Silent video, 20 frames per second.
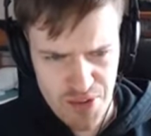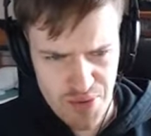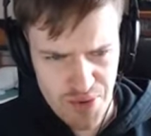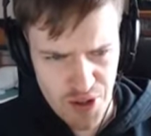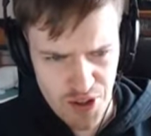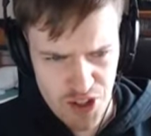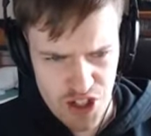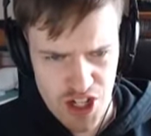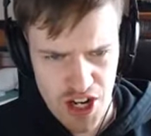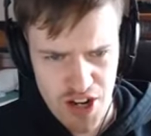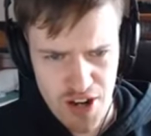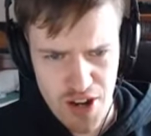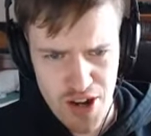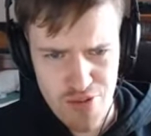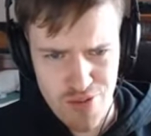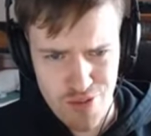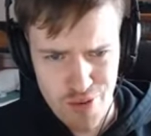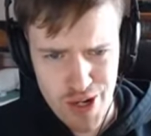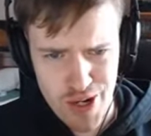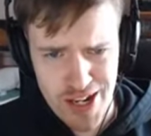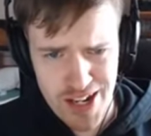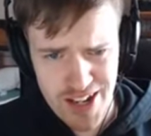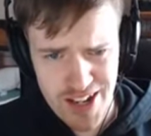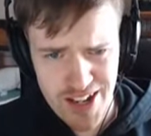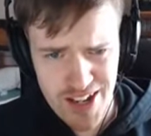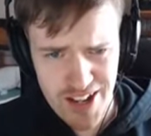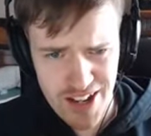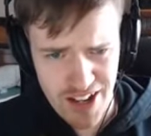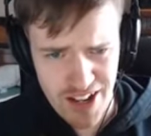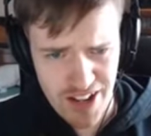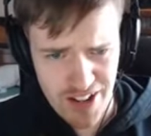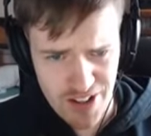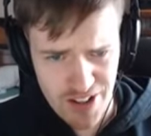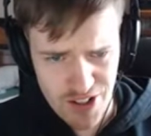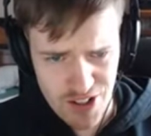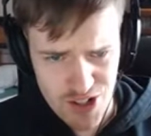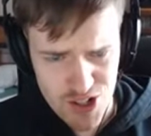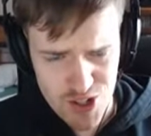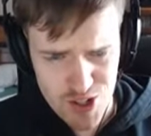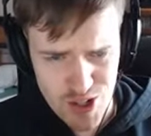We've got Jed Avery and
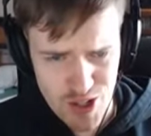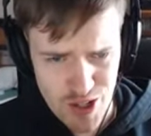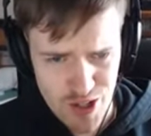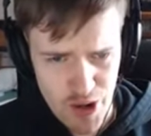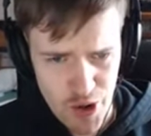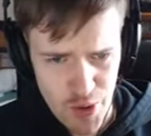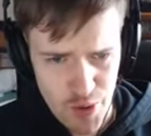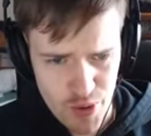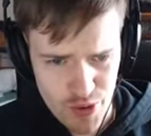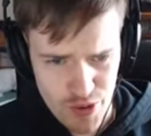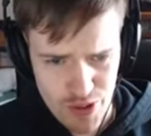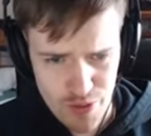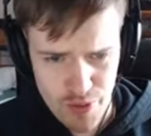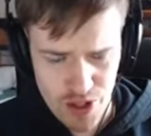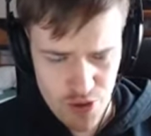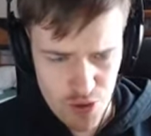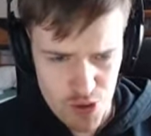Augustine Oakley. We can